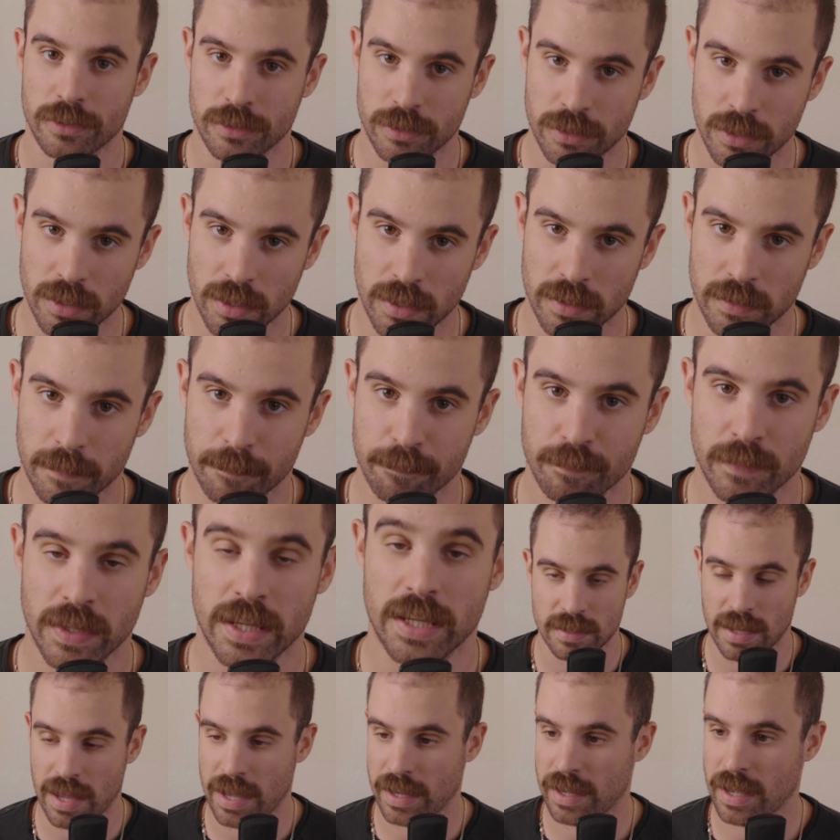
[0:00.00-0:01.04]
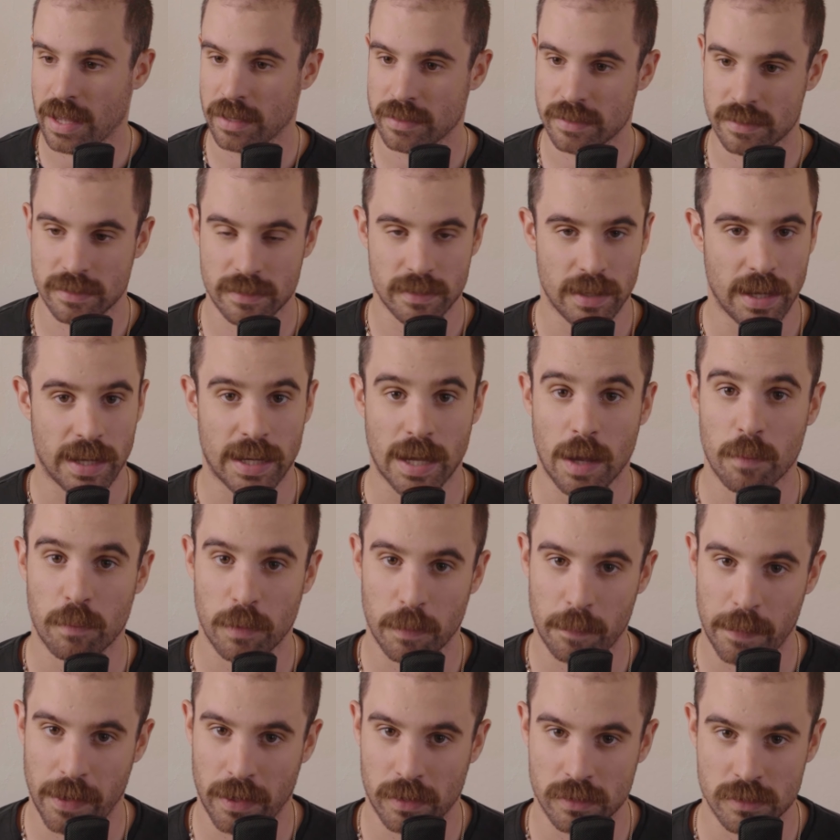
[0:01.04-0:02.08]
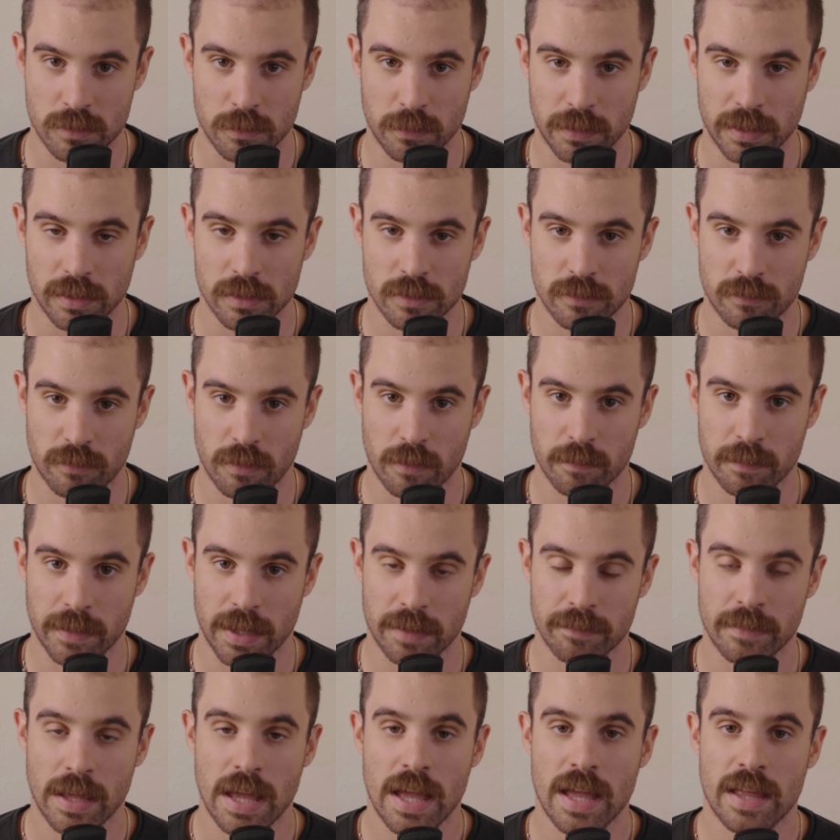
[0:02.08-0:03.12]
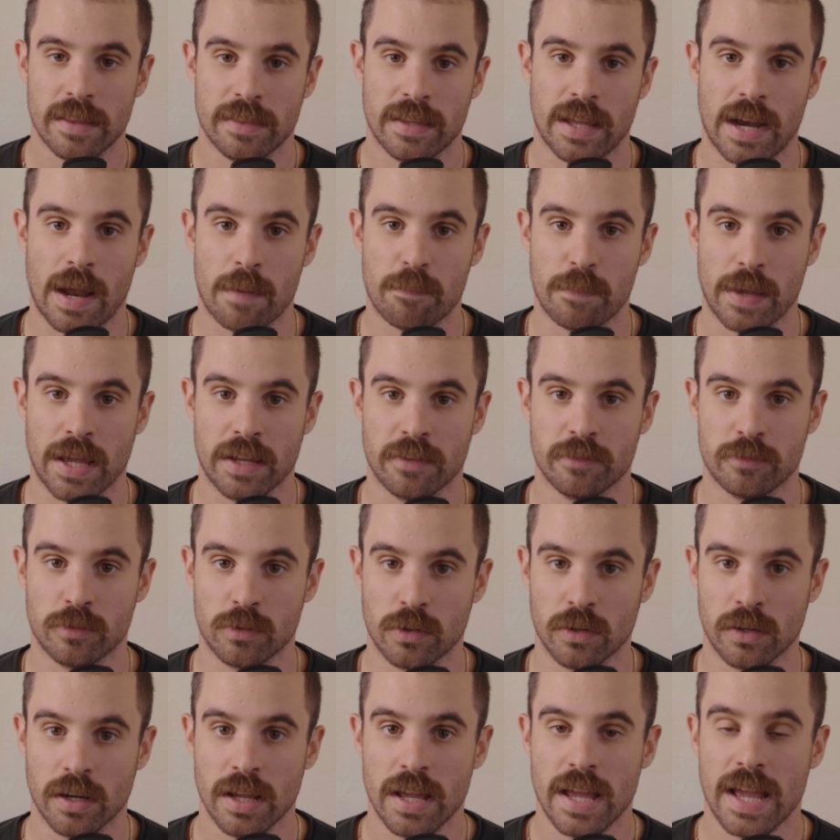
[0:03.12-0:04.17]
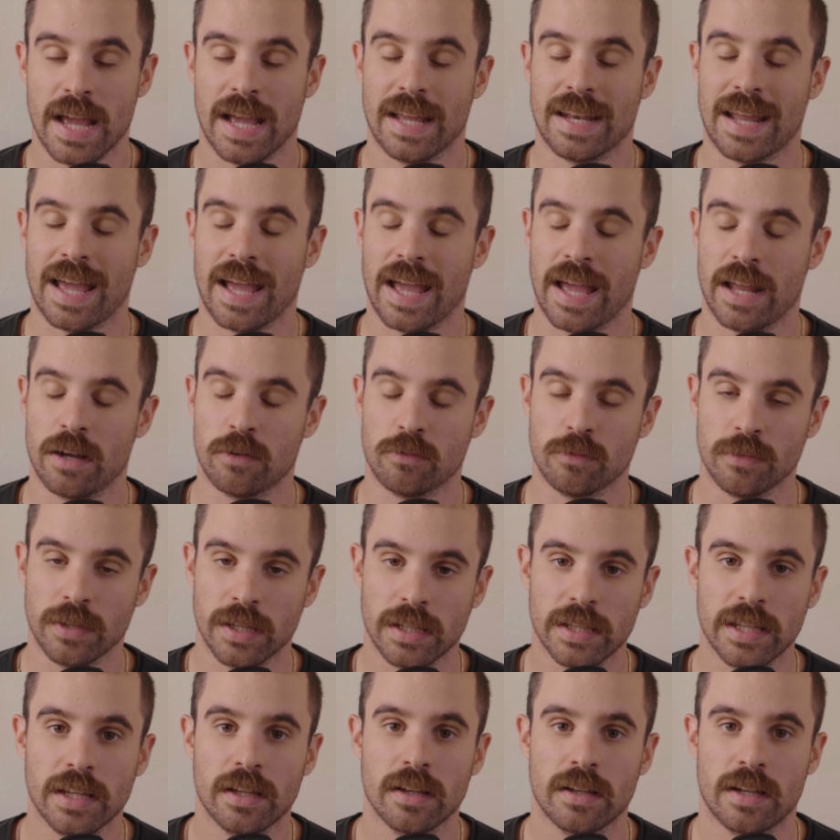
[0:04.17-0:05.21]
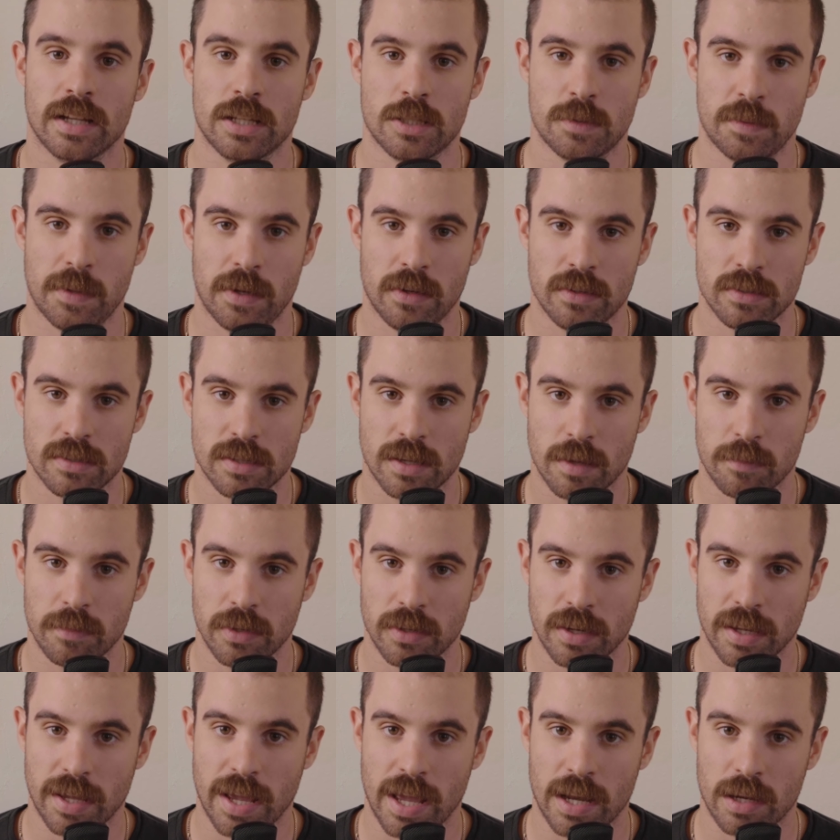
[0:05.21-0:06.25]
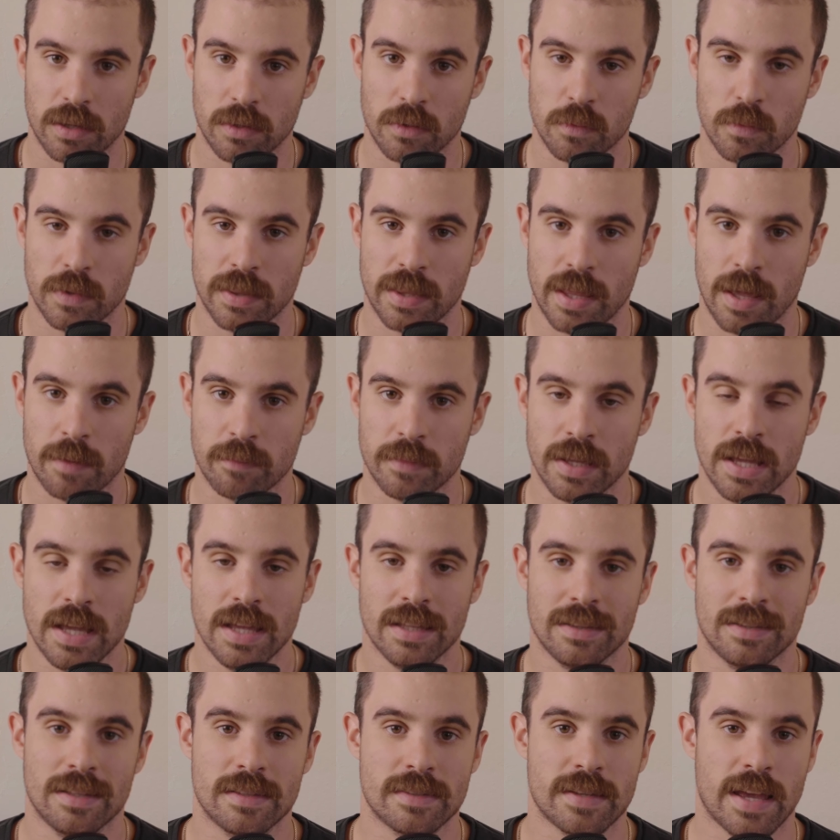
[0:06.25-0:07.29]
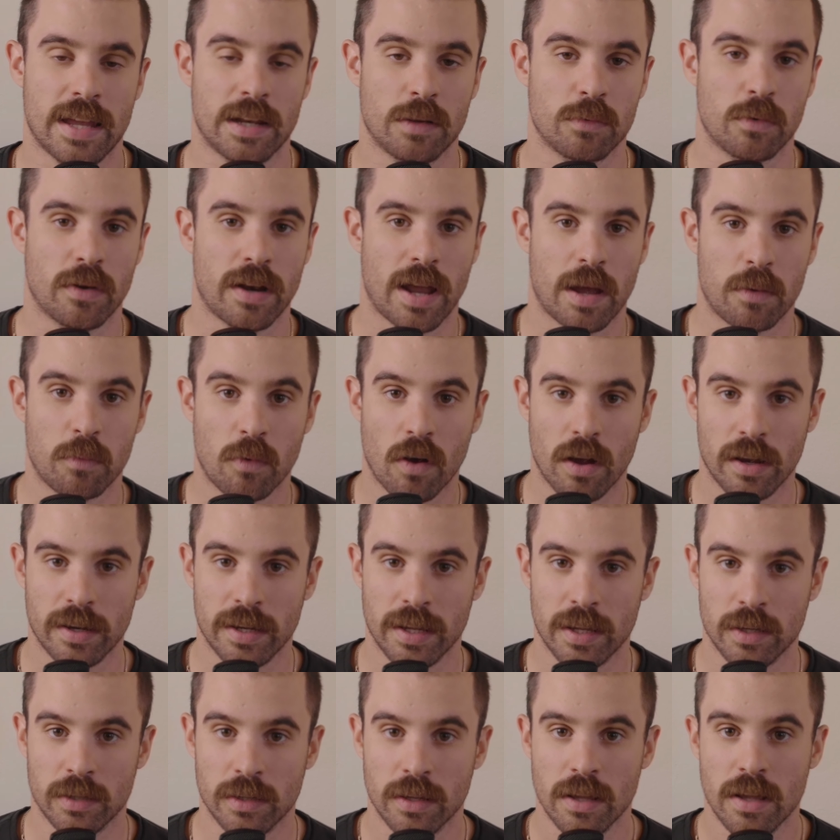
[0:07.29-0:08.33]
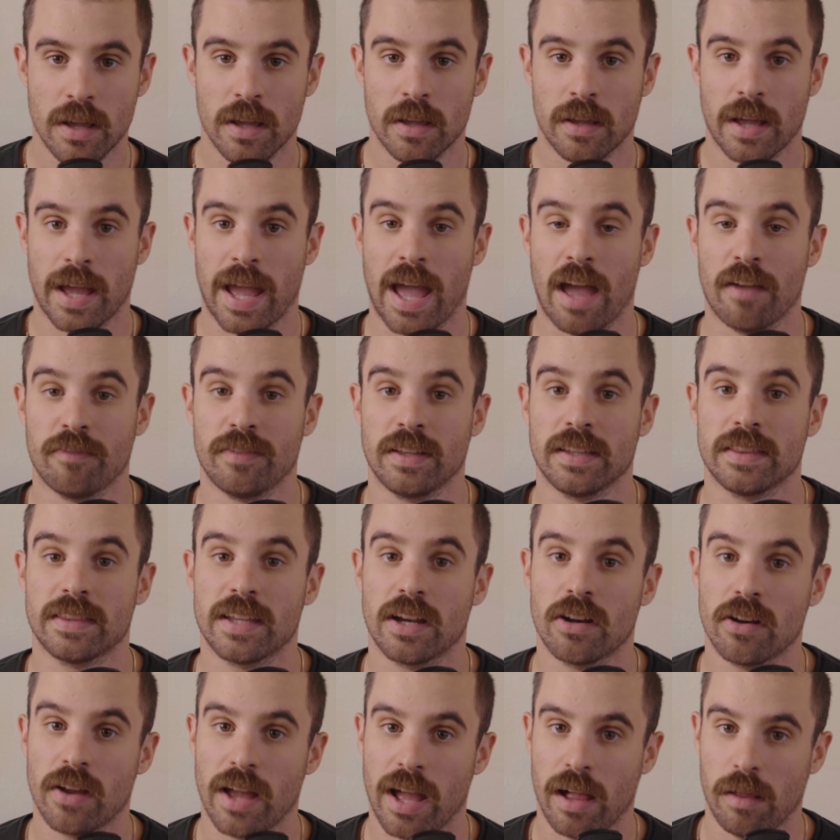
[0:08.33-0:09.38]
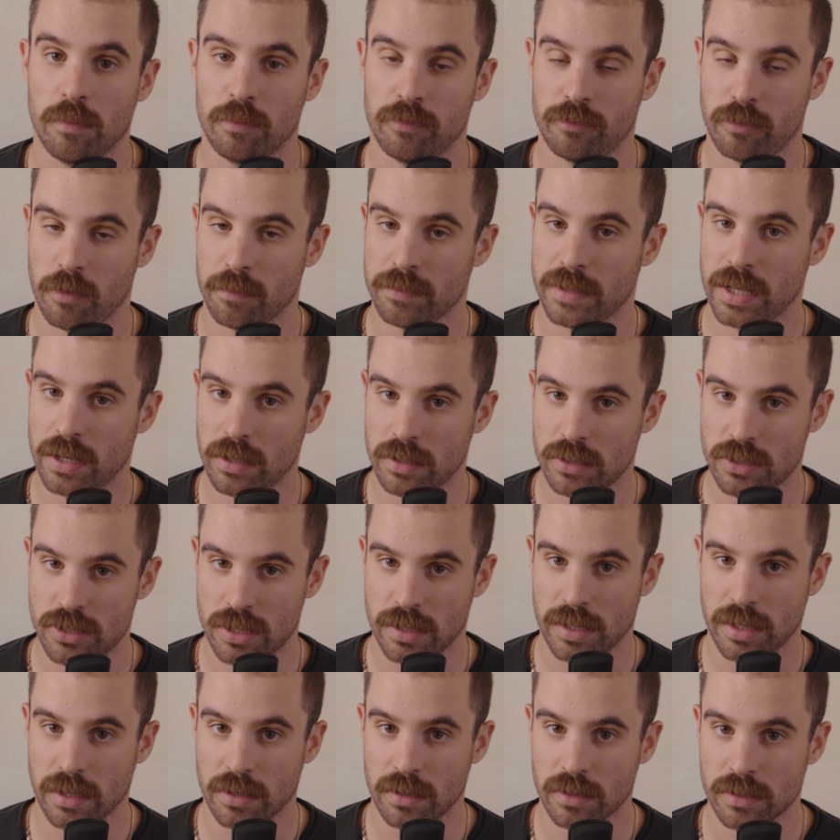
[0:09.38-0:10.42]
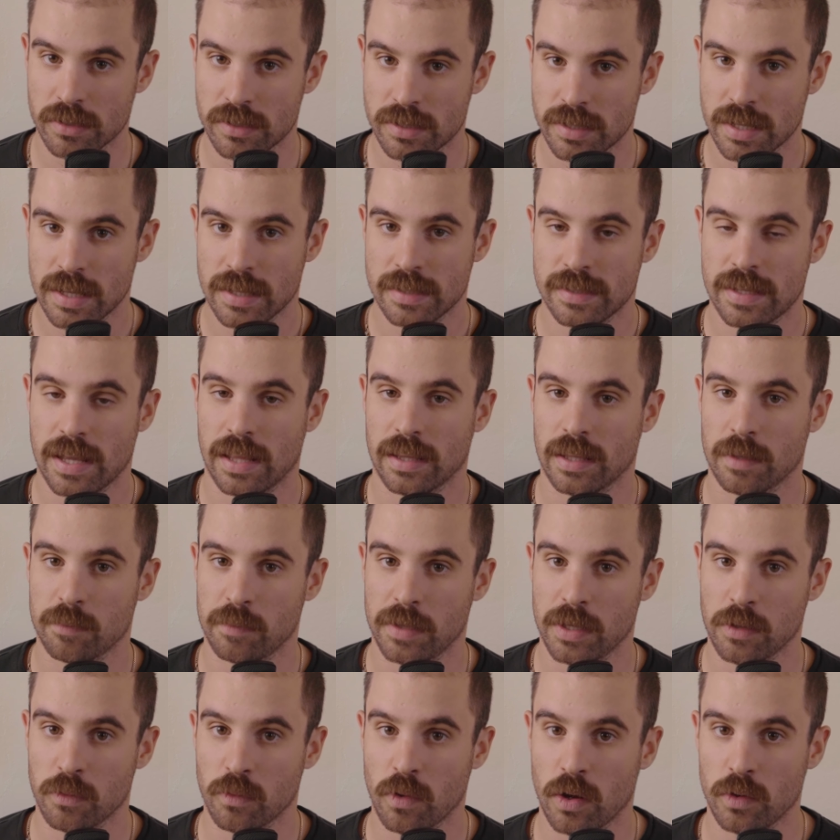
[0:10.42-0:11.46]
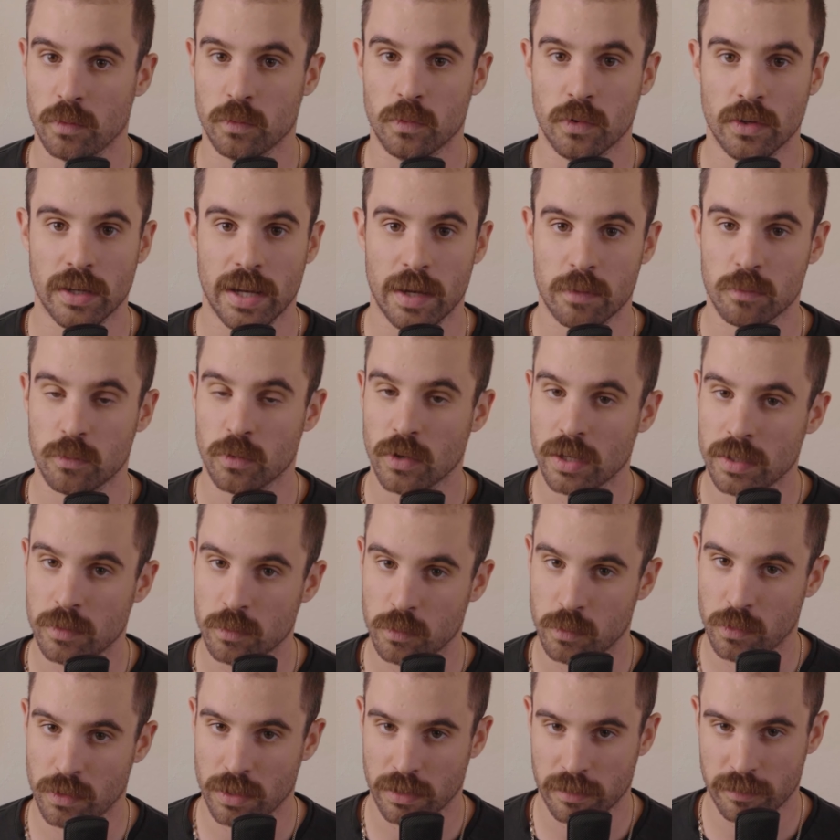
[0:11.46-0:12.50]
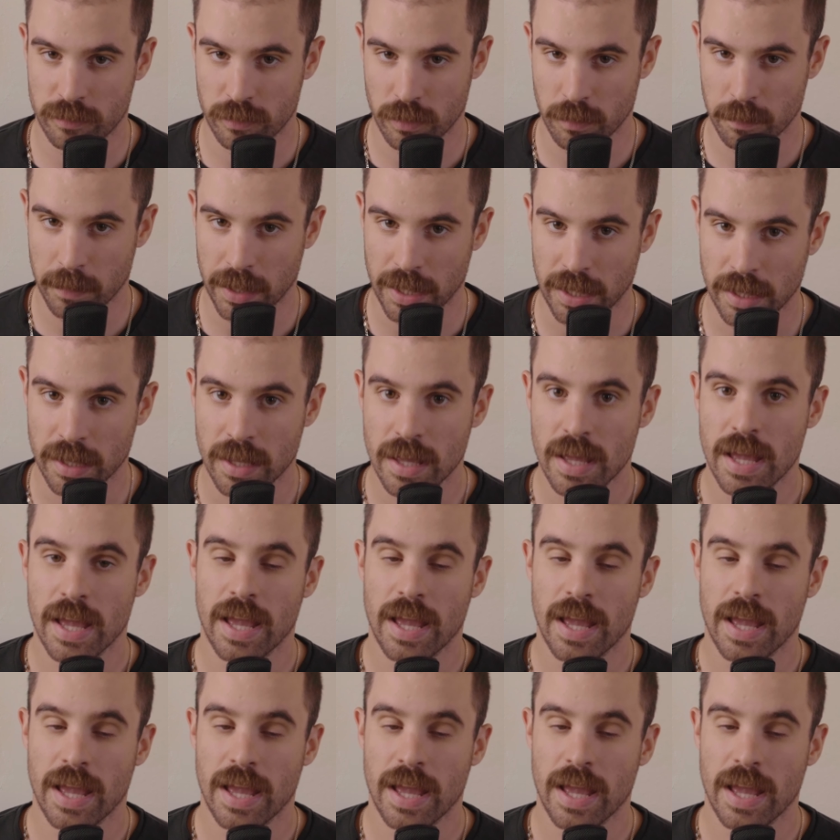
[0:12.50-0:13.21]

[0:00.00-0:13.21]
good. I got a couple pairs of wheels from them that I paid for, and I had a really good experience communicating with them, deciding what I wanted, having their help from their engineers telling me what would and wouldn't work for me.